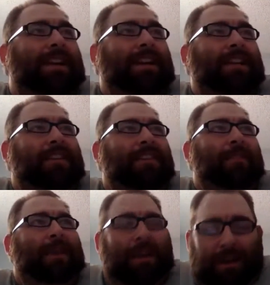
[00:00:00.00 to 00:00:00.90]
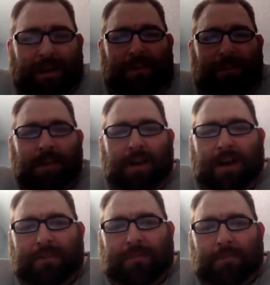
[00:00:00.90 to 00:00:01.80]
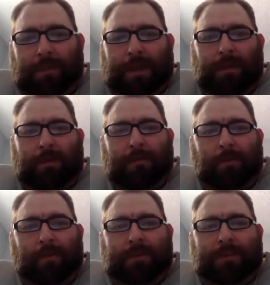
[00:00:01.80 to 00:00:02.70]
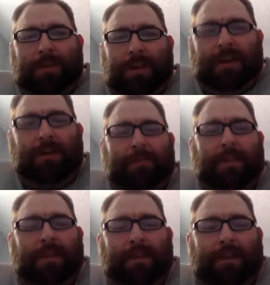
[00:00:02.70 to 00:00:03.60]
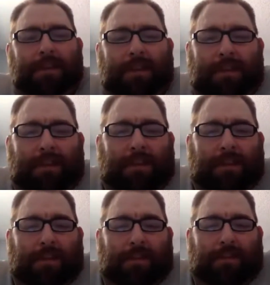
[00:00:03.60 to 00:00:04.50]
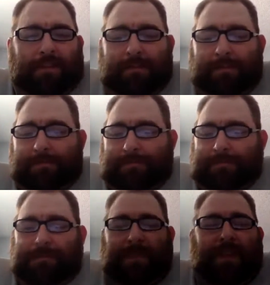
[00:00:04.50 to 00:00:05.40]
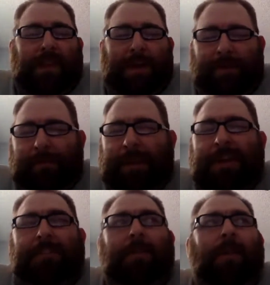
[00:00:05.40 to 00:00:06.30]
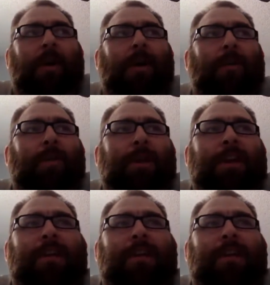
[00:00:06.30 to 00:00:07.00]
And this is my other off the rails for today. Is Cubs fans are already